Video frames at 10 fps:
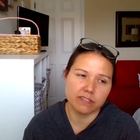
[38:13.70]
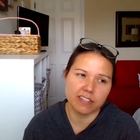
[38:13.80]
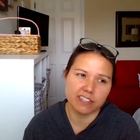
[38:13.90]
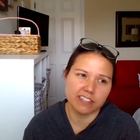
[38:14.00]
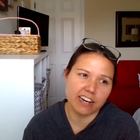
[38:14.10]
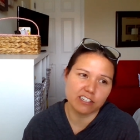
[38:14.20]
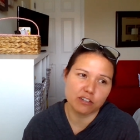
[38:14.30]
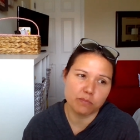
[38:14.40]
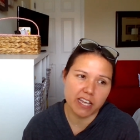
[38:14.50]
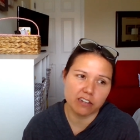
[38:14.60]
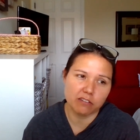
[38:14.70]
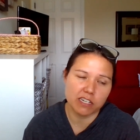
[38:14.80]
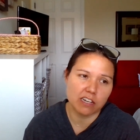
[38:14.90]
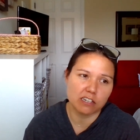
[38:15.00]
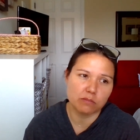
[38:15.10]
the Dr. Ben who I
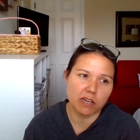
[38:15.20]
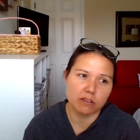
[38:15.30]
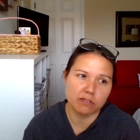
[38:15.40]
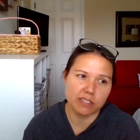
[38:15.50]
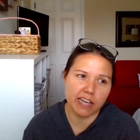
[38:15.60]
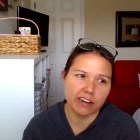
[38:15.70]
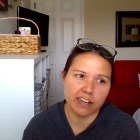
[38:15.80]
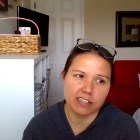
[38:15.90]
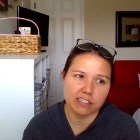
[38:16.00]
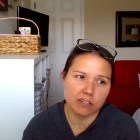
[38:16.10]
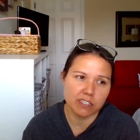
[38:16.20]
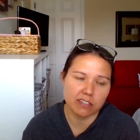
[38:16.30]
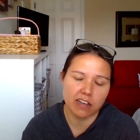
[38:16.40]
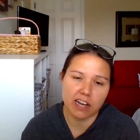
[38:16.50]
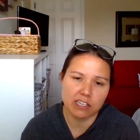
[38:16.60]
talked about who sat next to us in
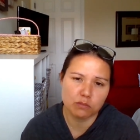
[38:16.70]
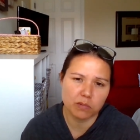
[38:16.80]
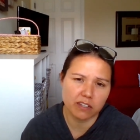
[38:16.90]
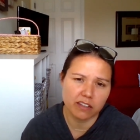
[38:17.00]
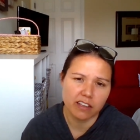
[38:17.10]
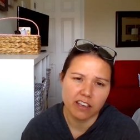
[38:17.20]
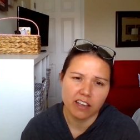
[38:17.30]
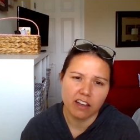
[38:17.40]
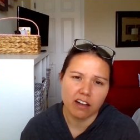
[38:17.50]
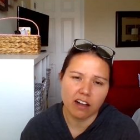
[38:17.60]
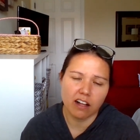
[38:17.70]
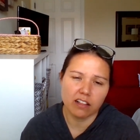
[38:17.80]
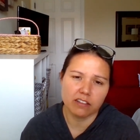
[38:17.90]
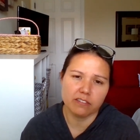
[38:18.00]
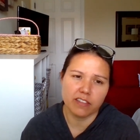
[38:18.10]
the hospital.
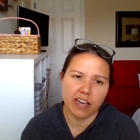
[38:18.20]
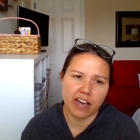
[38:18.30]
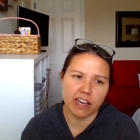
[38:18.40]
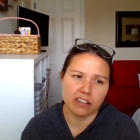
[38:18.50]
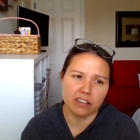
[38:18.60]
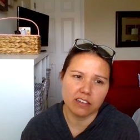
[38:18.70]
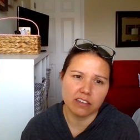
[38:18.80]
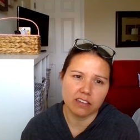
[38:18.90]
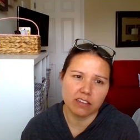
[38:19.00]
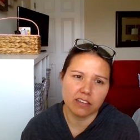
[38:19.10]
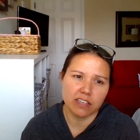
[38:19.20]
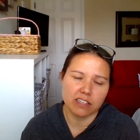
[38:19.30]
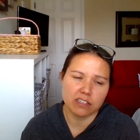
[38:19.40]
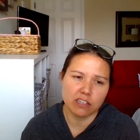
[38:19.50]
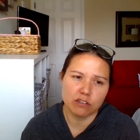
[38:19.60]
All of that
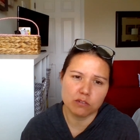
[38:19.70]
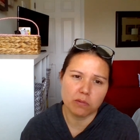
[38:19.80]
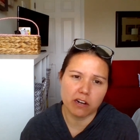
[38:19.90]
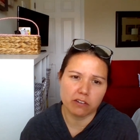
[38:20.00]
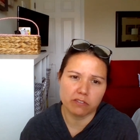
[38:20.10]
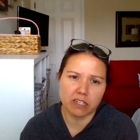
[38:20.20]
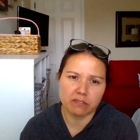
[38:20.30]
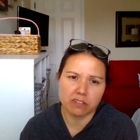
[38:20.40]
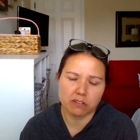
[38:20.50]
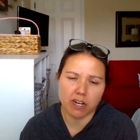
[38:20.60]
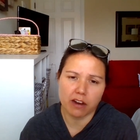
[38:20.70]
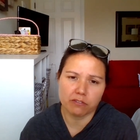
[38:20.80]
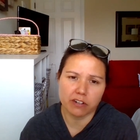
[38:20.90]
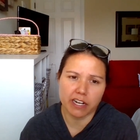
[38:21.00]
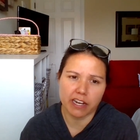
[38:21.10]
is a huge part of Reeve's
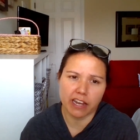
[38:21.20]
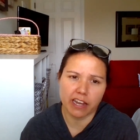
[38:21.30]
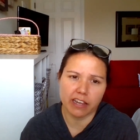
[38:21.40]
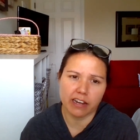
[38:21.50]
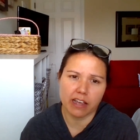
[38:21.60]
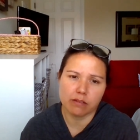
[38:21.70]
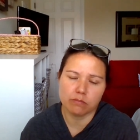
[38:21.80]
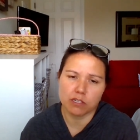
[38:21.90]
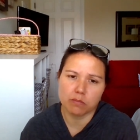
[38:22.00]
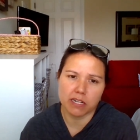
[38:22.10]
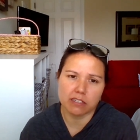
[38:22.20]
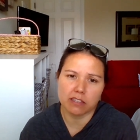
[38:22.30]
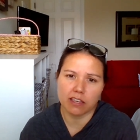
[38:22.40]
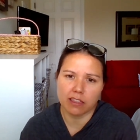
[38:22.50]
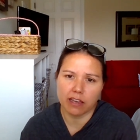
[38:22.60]
recovery, and I am
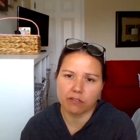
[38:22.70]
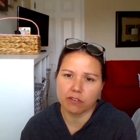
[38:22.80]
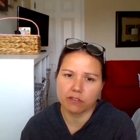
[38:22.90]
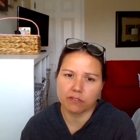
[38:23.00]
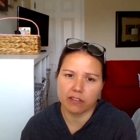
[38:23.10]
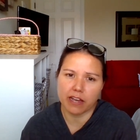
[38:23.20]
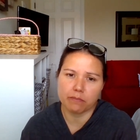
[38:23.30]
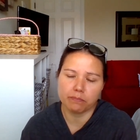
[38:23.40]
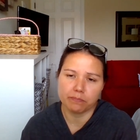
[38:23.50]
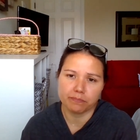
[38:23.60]
tremendously thankful for them.